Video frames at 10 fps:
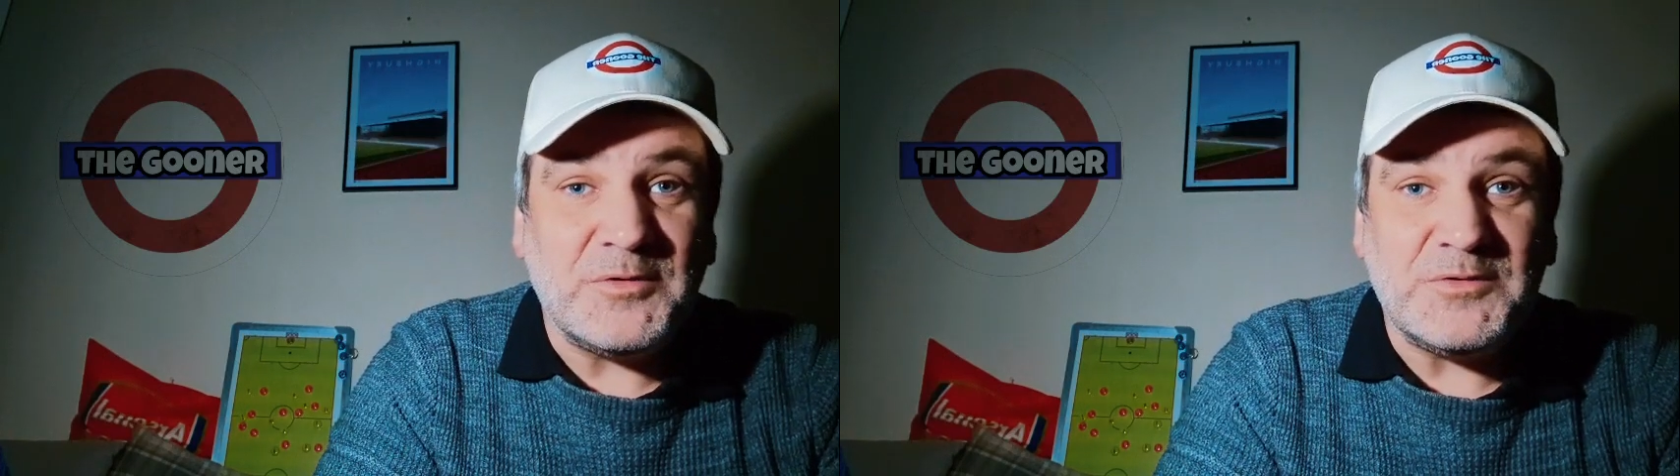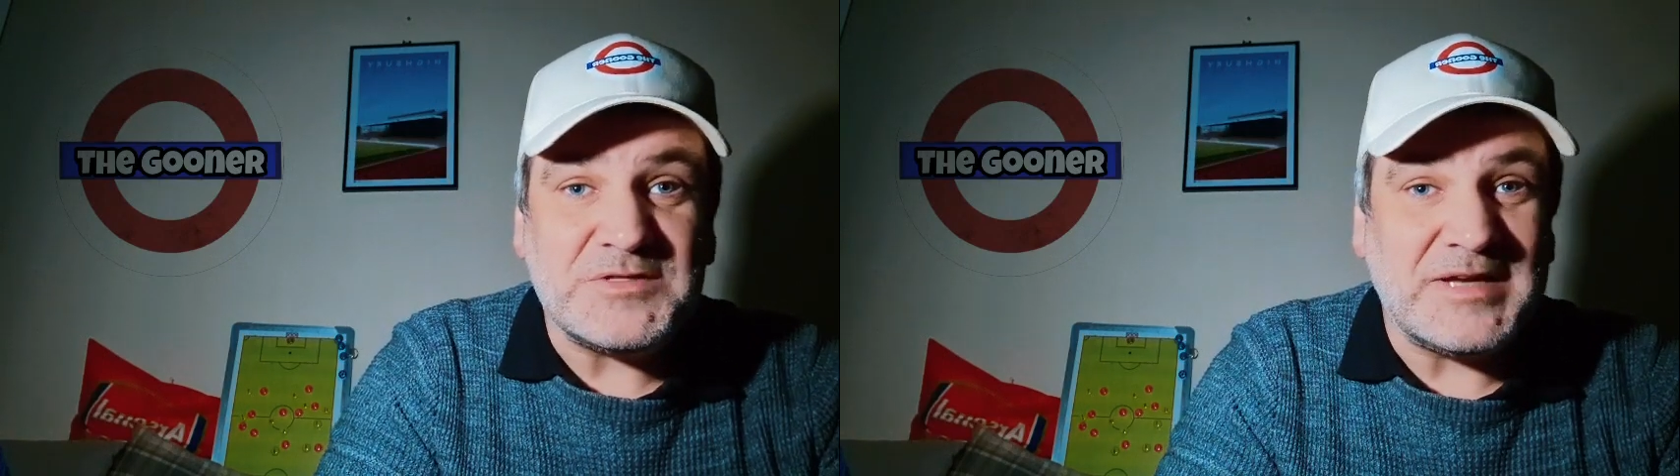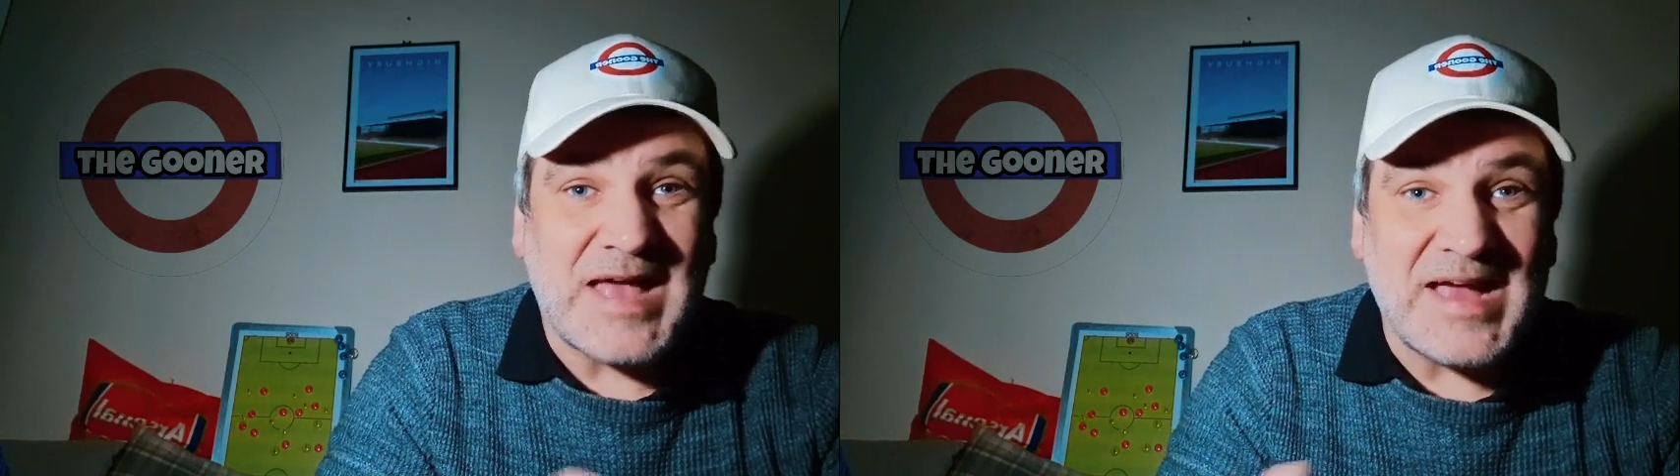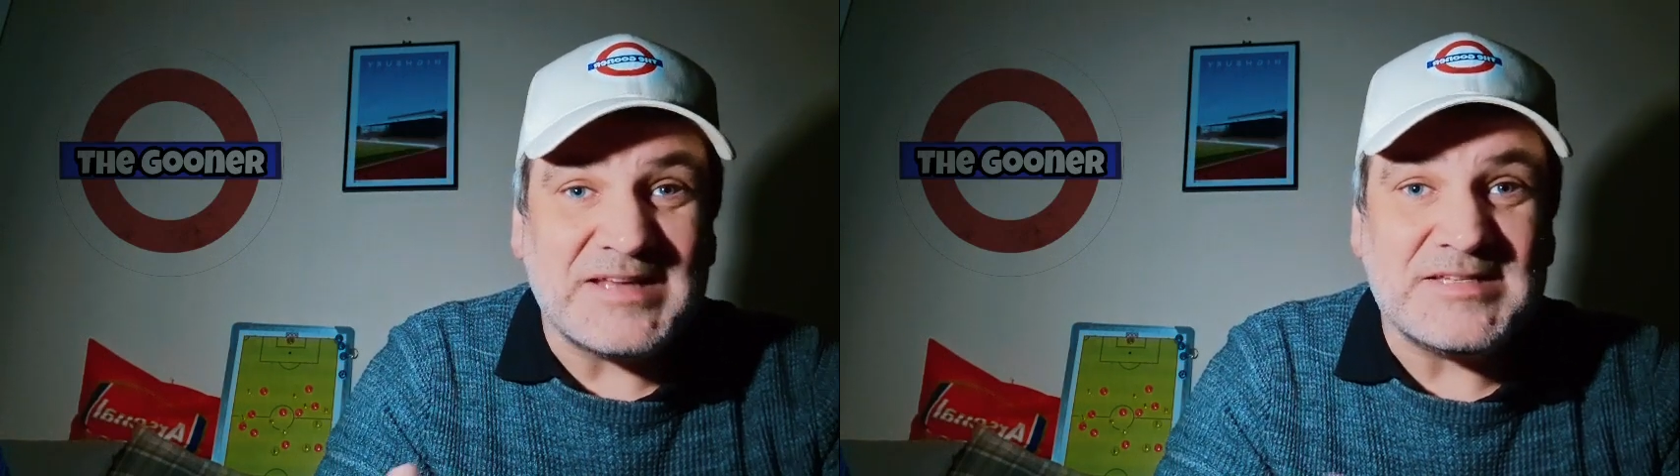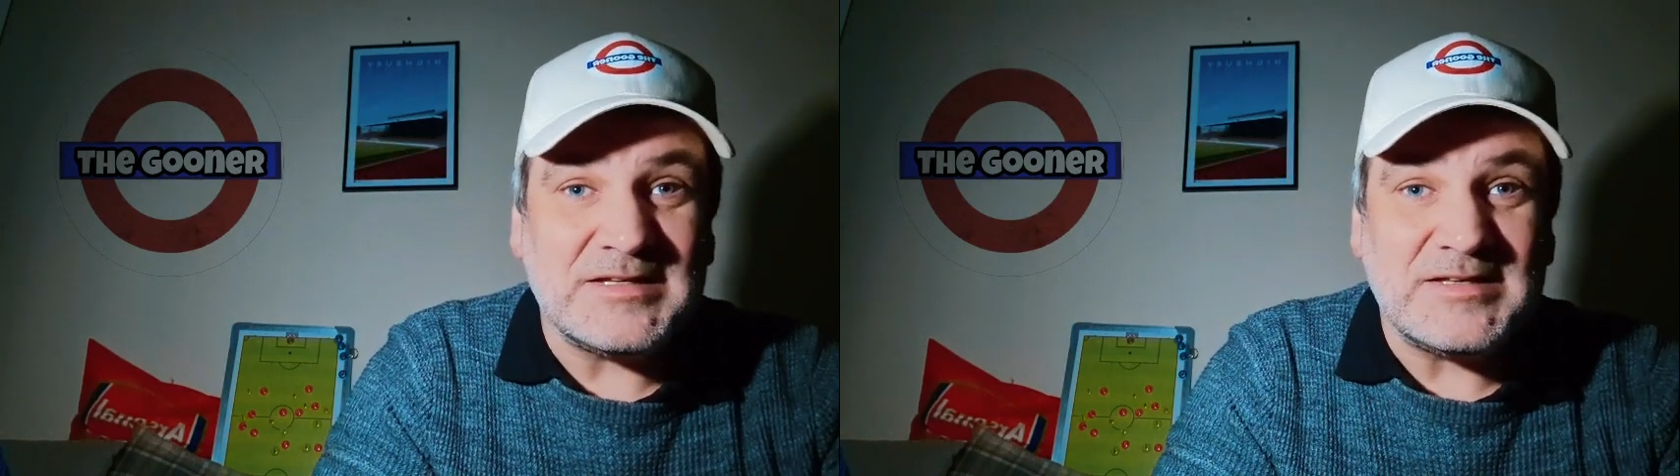who's an
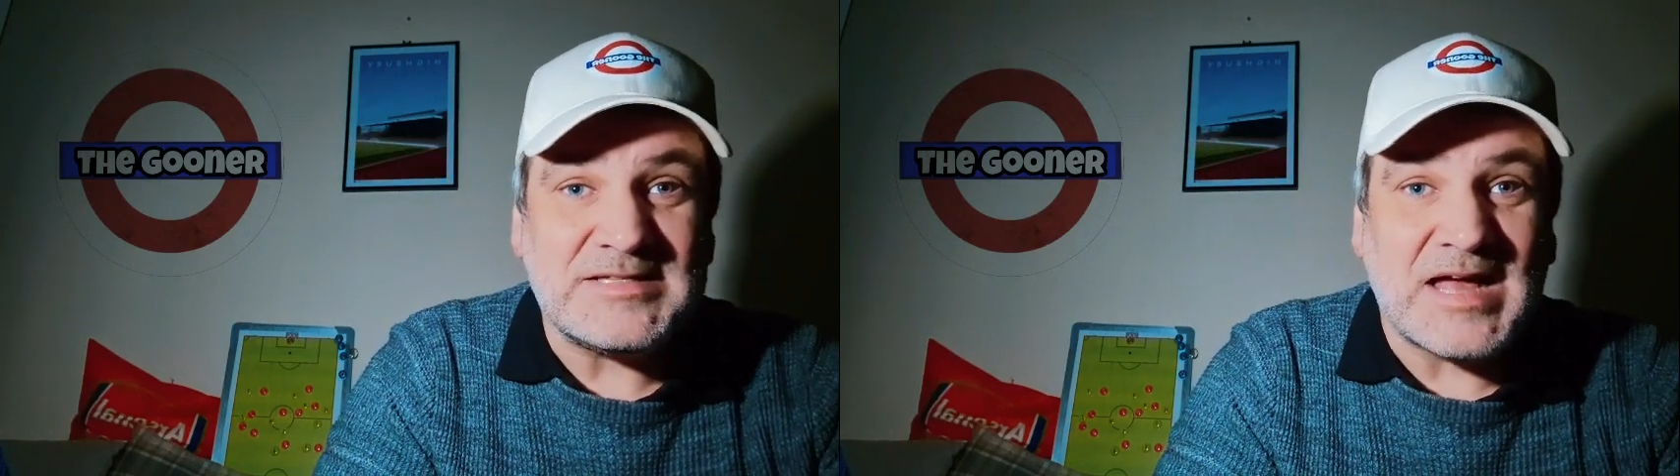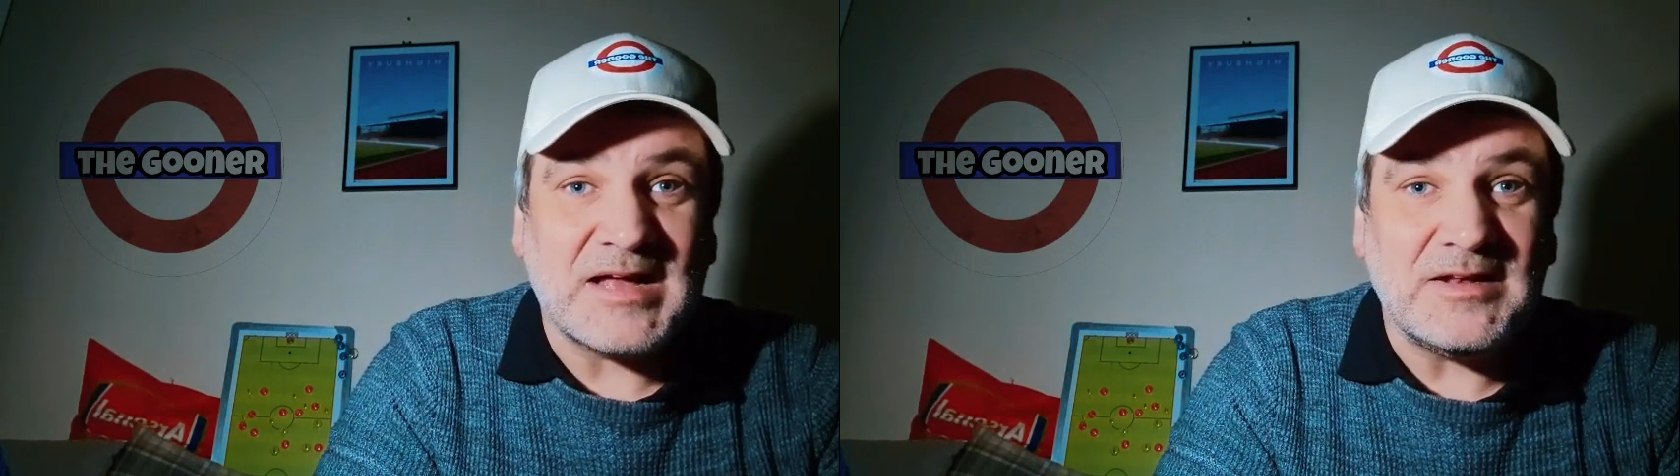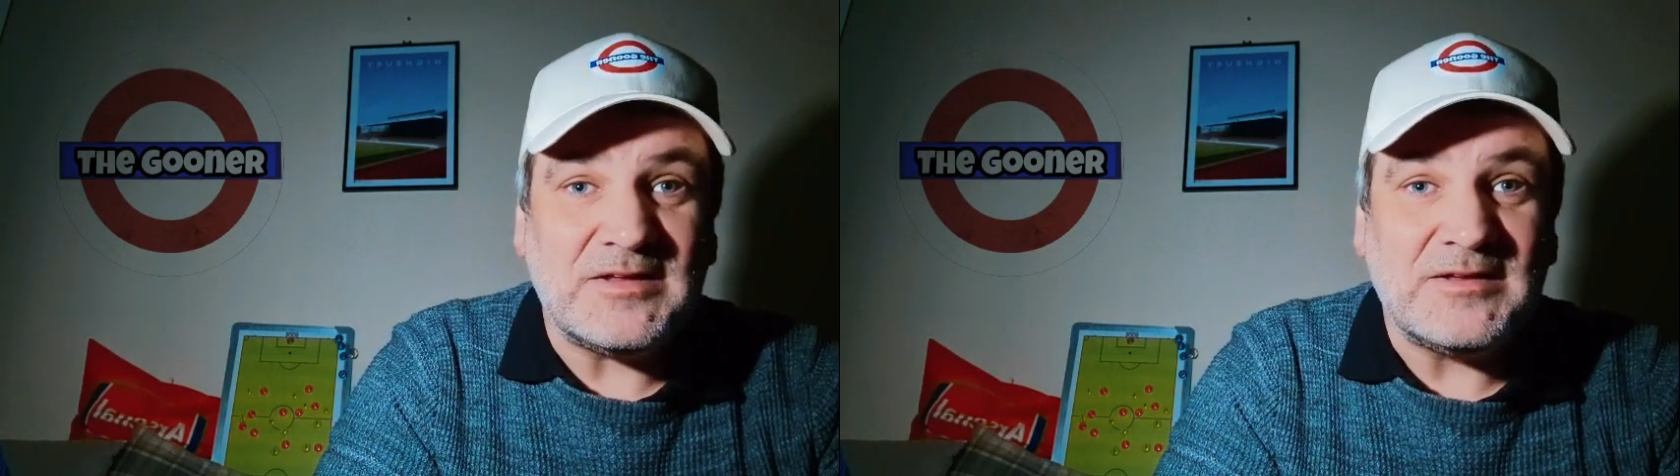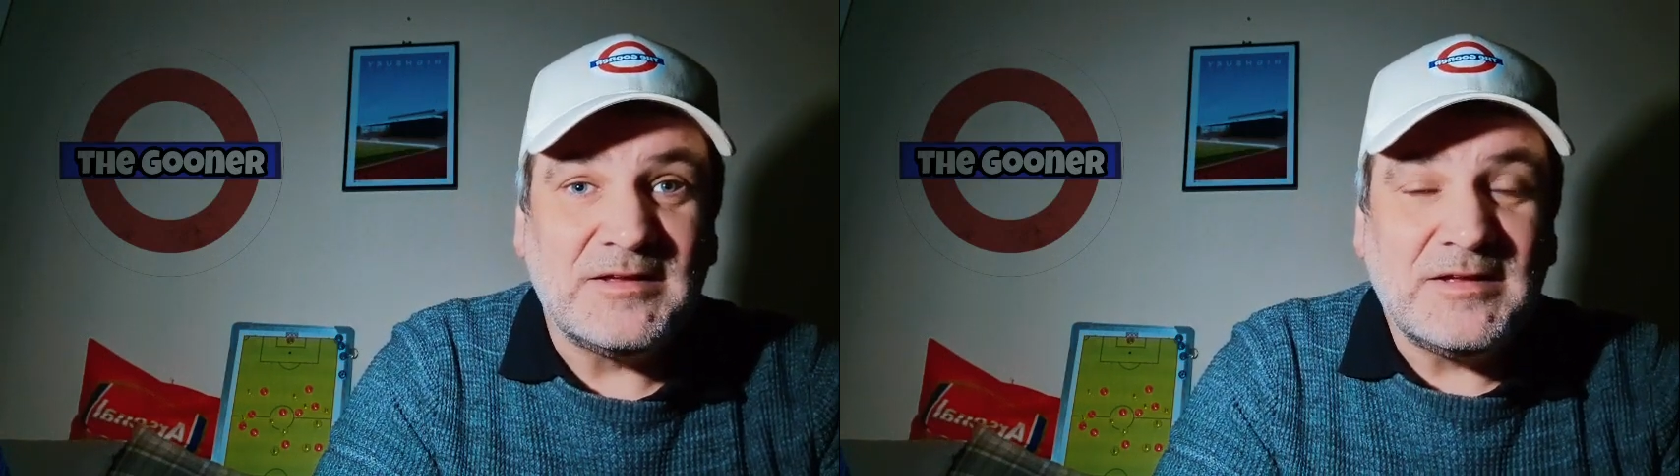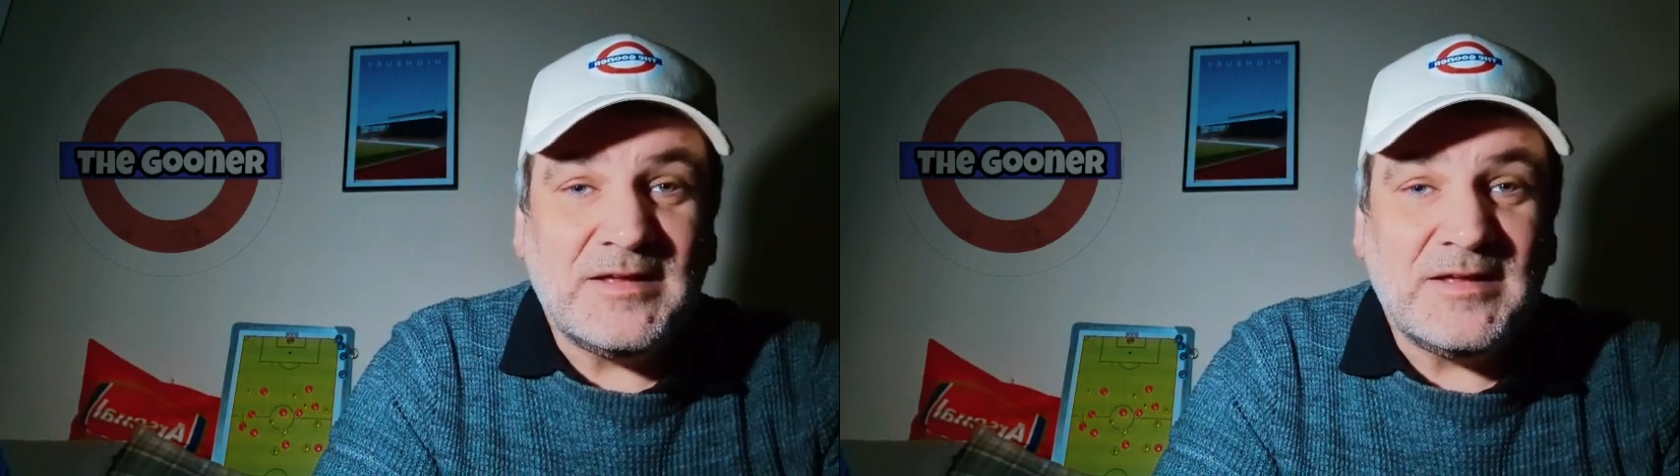excellent tackler.